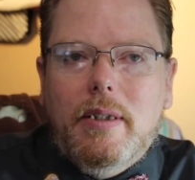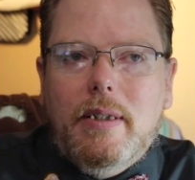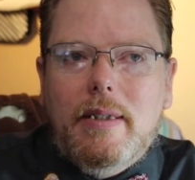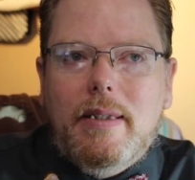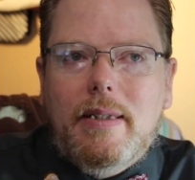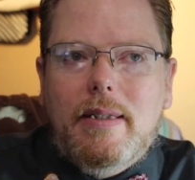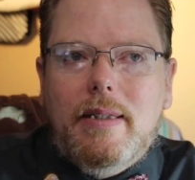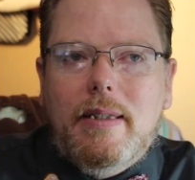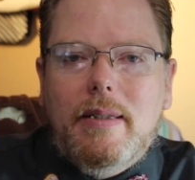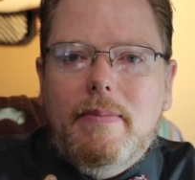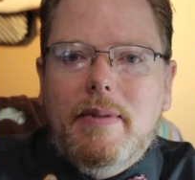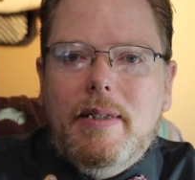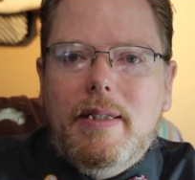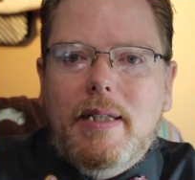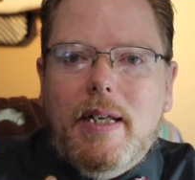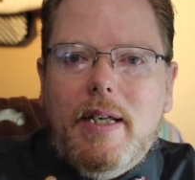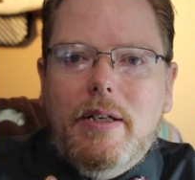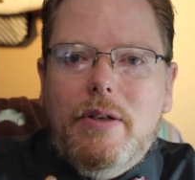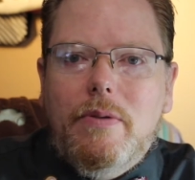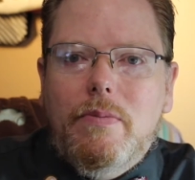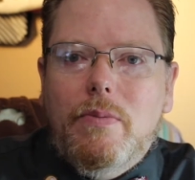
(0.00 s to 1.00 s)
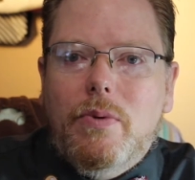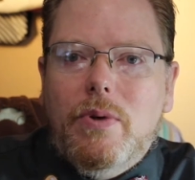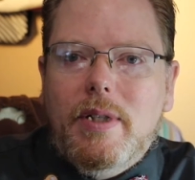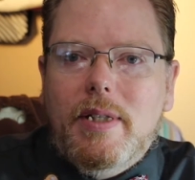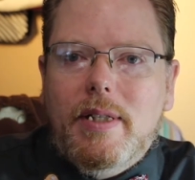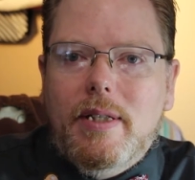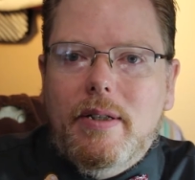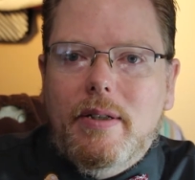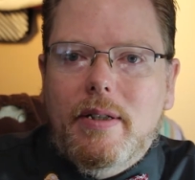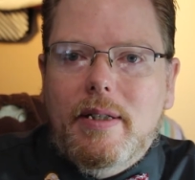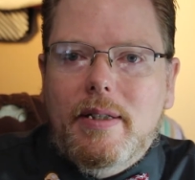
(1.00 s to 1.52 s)
seem to take you more
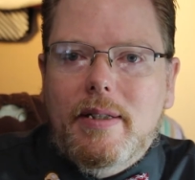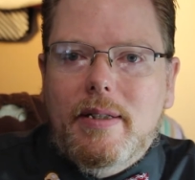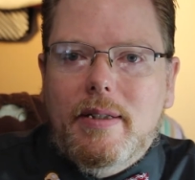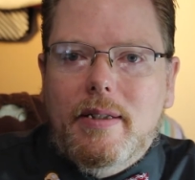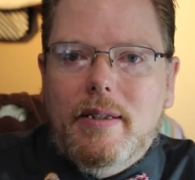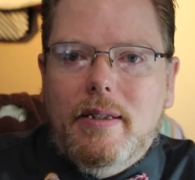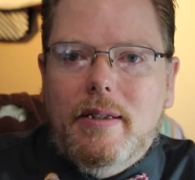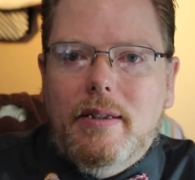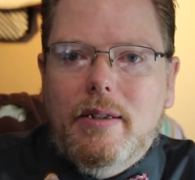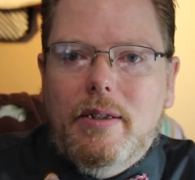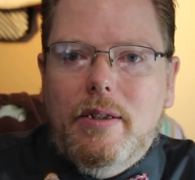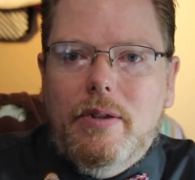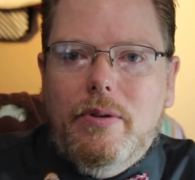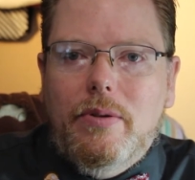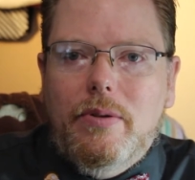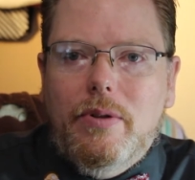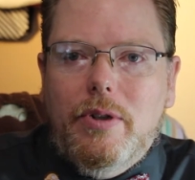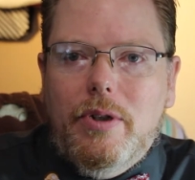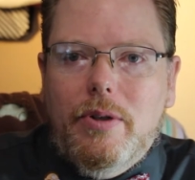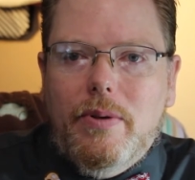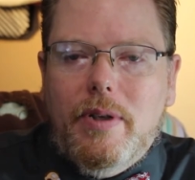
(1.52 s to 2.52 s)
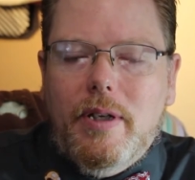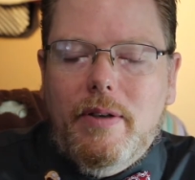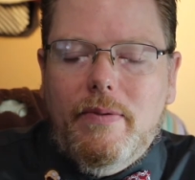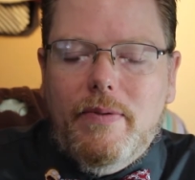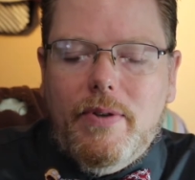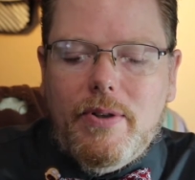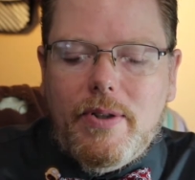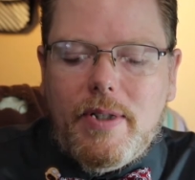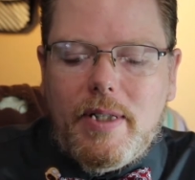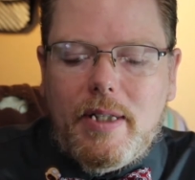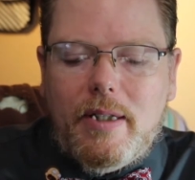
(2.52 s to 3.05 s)
seriously. You give
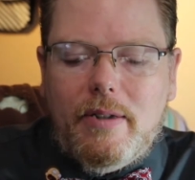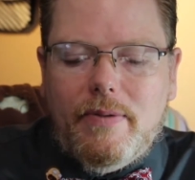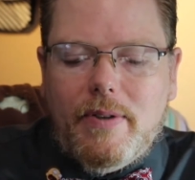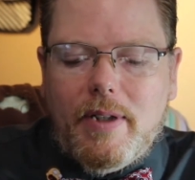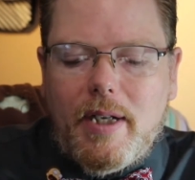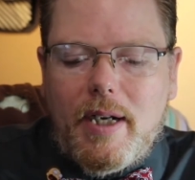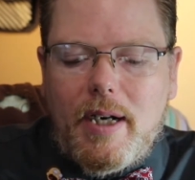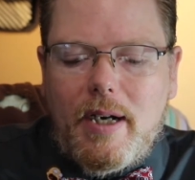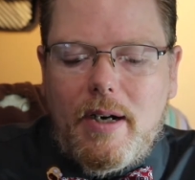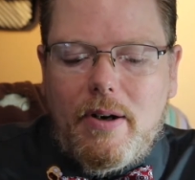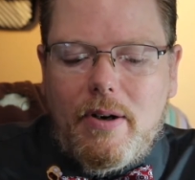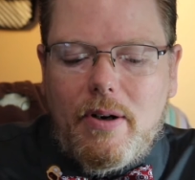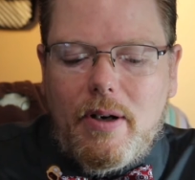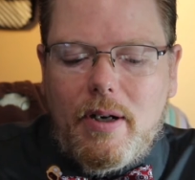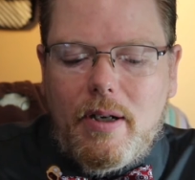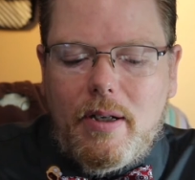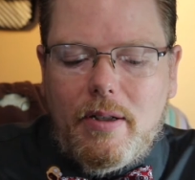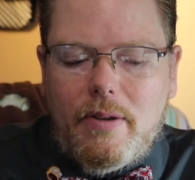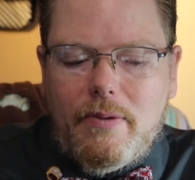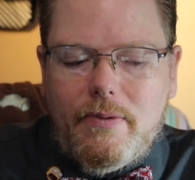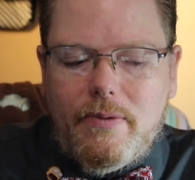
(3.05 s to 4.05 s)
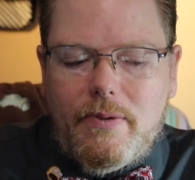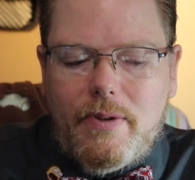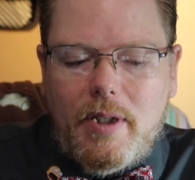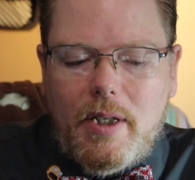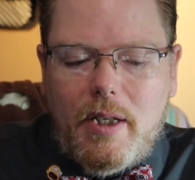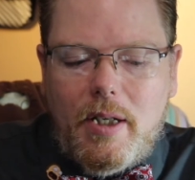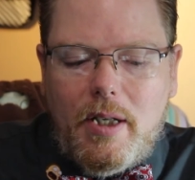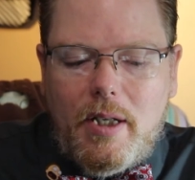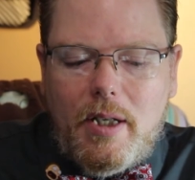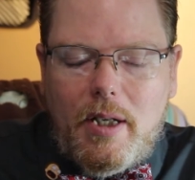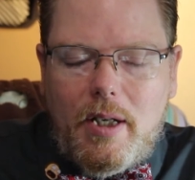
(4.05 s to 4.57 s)
yourself an air of
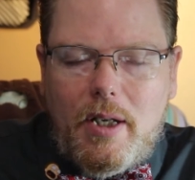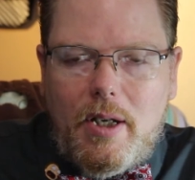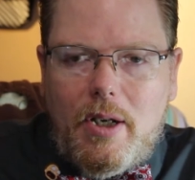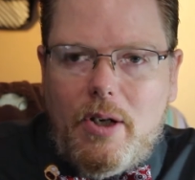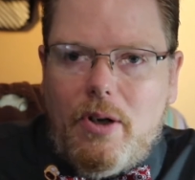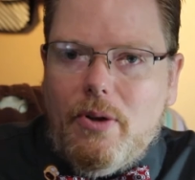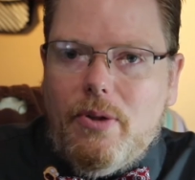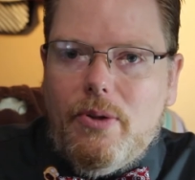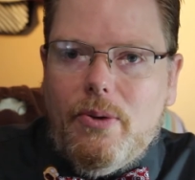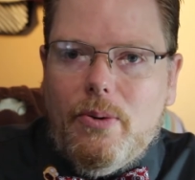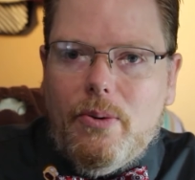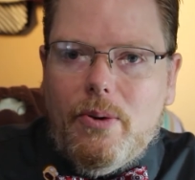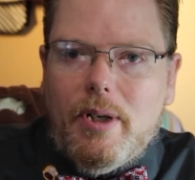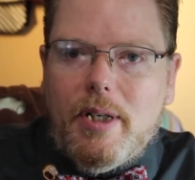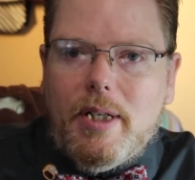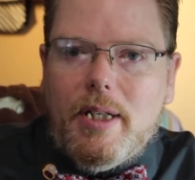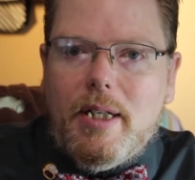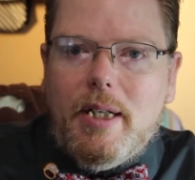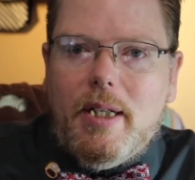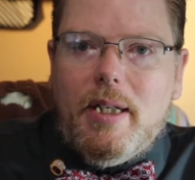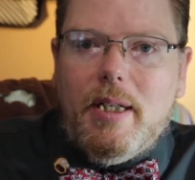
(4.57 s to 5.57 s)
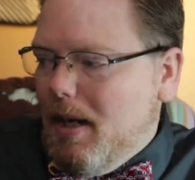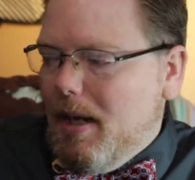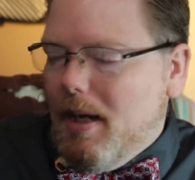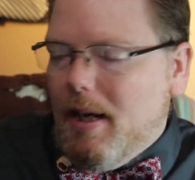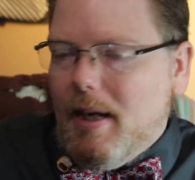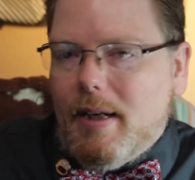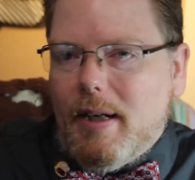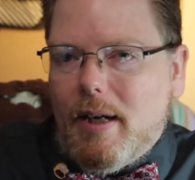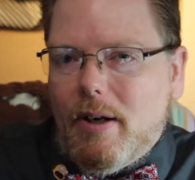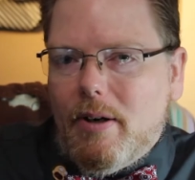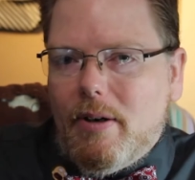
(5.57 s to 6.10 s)
authority,
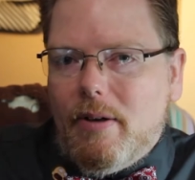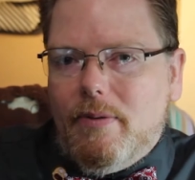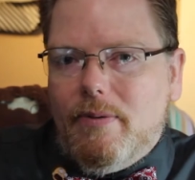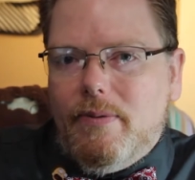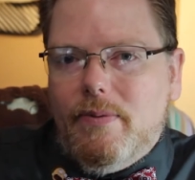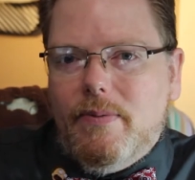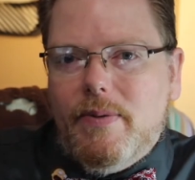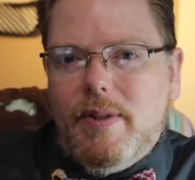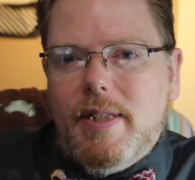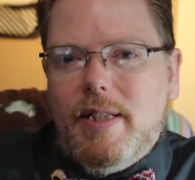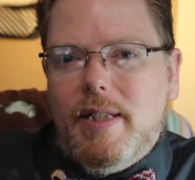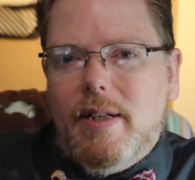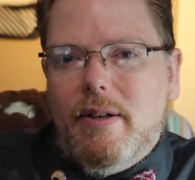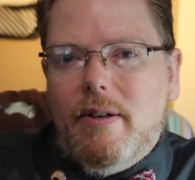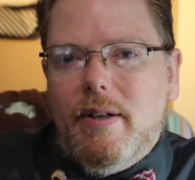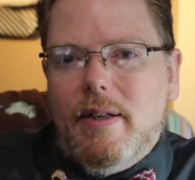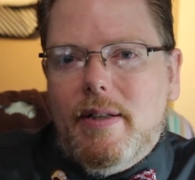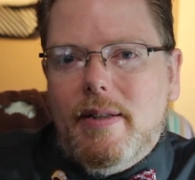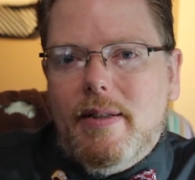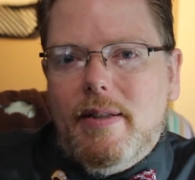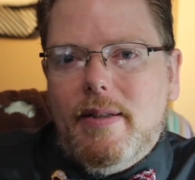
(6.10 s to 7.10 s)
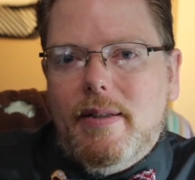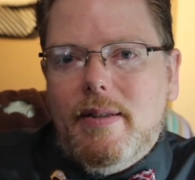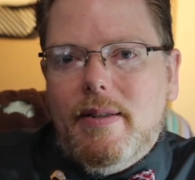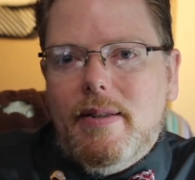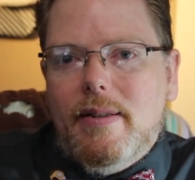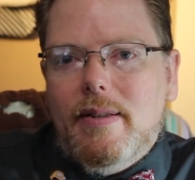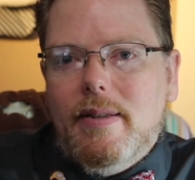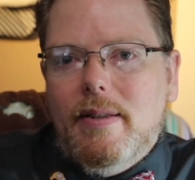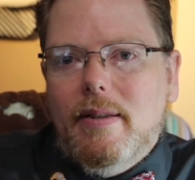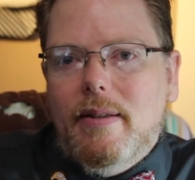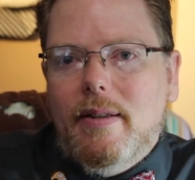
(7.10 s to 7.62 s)
an air of
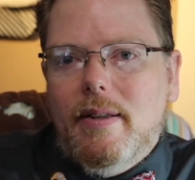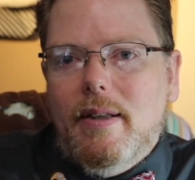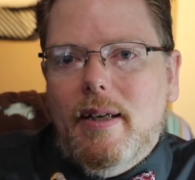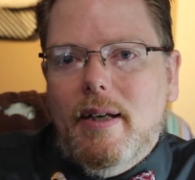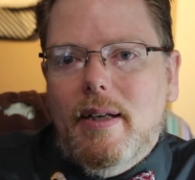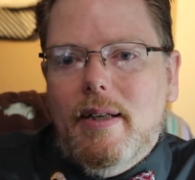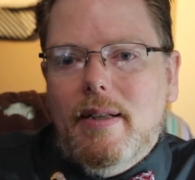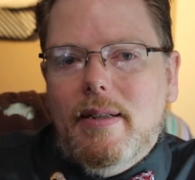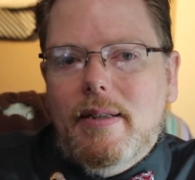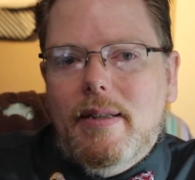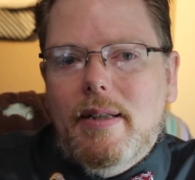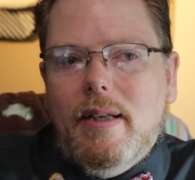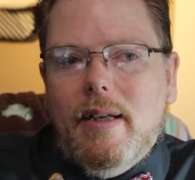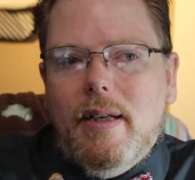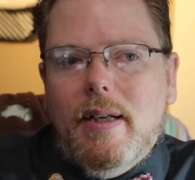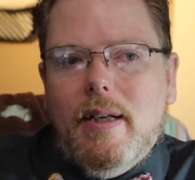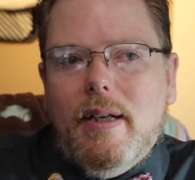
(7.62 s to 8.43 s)
seriousness that